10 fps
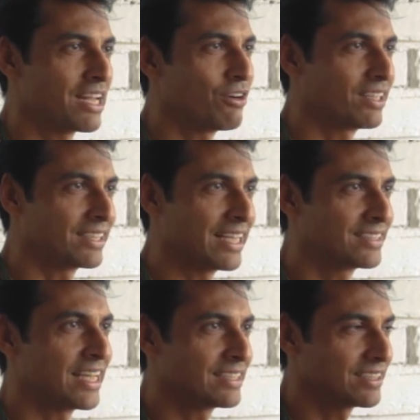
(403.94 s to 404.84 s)
now
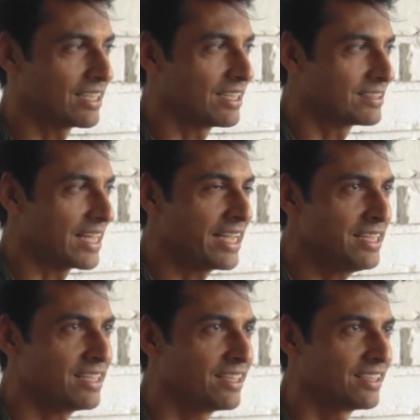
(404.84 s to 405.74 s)
there's, there's a
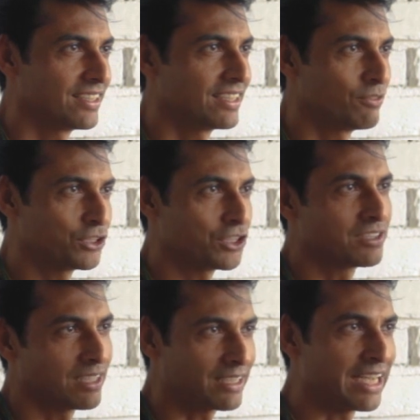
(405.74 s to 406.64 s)
side, which
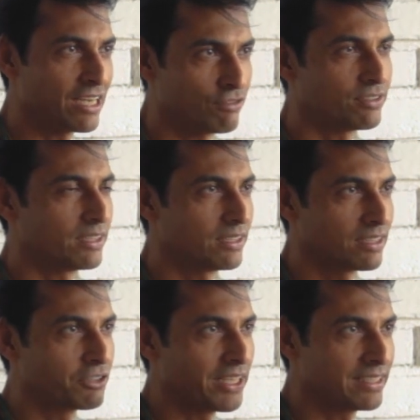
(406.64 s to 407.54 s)
is kind of a
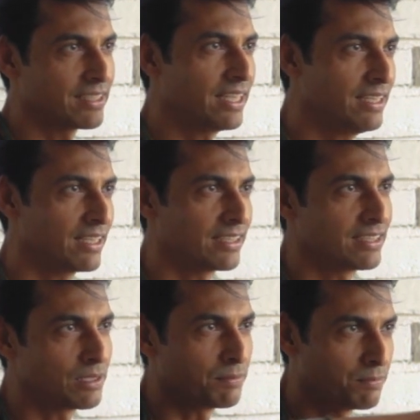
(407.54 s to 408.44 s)
gray side.
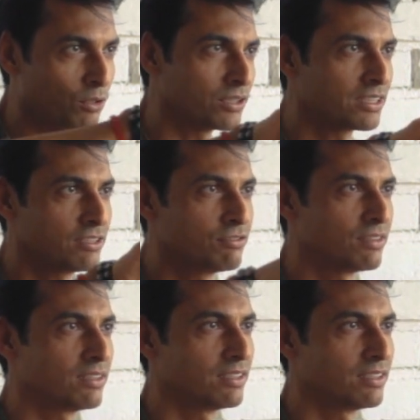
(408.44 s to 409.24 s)
There's a positive